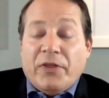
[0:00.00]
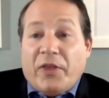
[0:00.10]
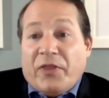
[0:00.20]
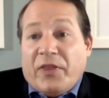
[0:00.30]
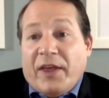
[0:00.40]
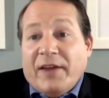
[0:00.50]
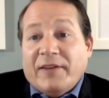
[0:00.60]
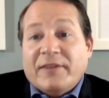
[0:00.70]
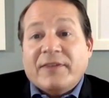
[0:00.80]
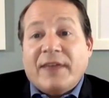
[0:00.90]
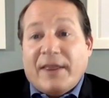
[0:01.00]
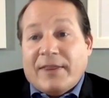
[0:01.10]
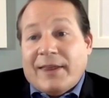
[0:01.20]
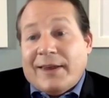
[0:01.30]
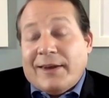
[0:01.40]
the things
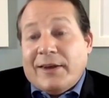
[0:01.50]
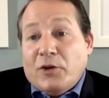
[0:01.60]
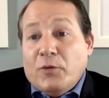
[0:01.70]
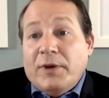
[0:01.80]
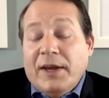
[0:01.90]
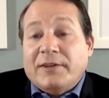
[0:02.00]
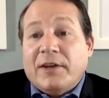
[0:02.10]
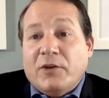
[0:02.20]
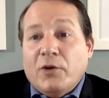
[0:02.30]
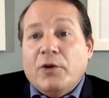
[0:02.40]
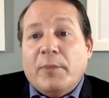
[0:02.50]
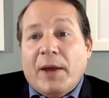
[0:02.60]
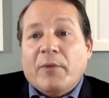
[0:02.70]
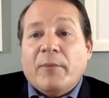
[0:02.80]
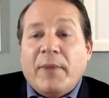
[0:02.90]
that, that you need to do to
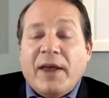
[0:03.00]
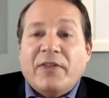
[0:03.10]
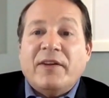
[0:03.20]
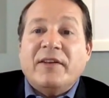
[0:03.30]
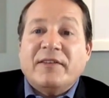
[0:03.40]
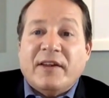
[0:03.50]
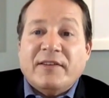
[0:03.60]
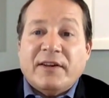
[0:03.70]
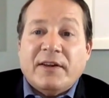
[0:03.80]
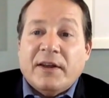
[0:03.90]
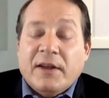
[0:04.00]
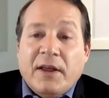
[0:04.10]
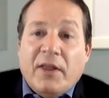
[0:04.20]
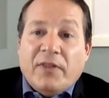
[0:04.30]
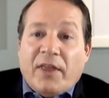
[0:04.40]
be able to make the decision
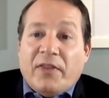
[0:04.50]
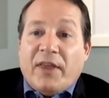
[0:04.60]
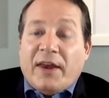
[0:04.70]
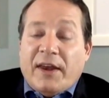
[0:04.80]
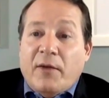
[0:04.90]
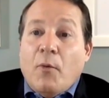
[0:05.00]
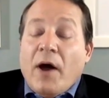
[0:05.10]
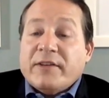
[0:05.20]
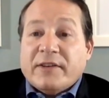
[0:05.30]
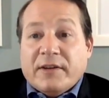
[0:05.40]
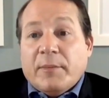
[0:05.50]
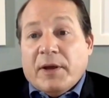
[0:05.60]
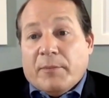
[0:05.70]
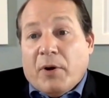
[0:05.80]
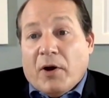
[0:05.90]
that, that he wants to
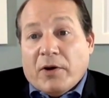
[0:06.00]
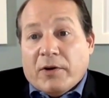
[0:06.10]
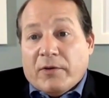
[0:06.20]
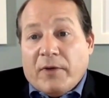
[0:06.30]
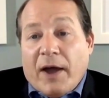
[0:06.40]
be a part of.